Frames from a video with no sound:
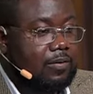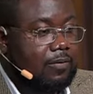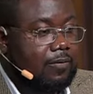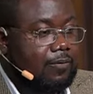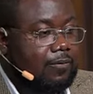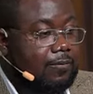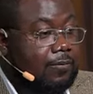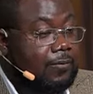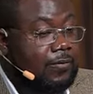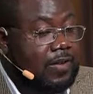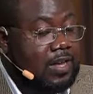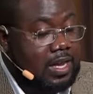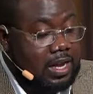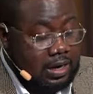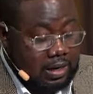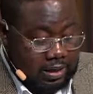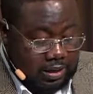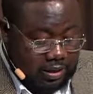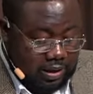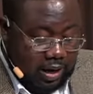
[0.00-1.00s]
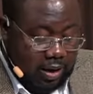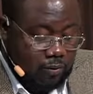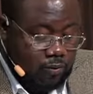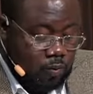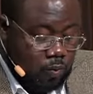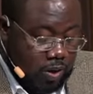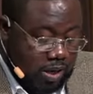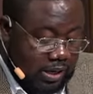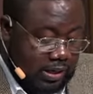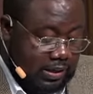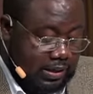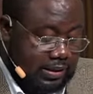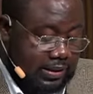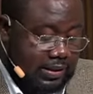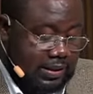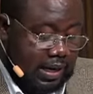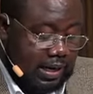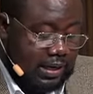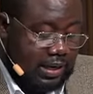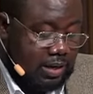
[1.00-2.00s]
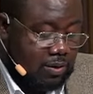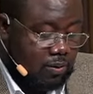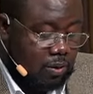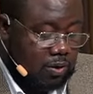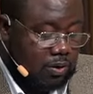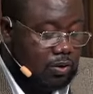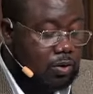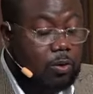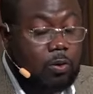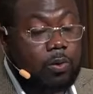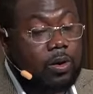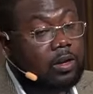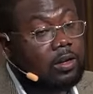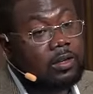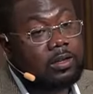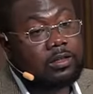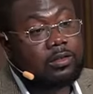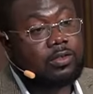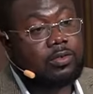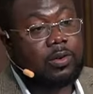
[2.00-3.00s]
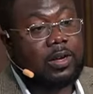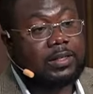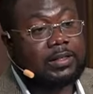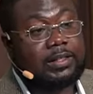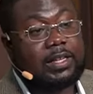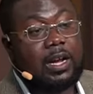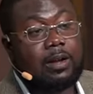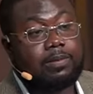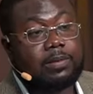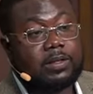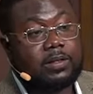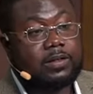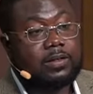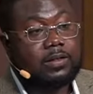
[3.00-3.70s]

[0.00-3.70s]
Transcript: fear, and weakness that he was not willing to accept.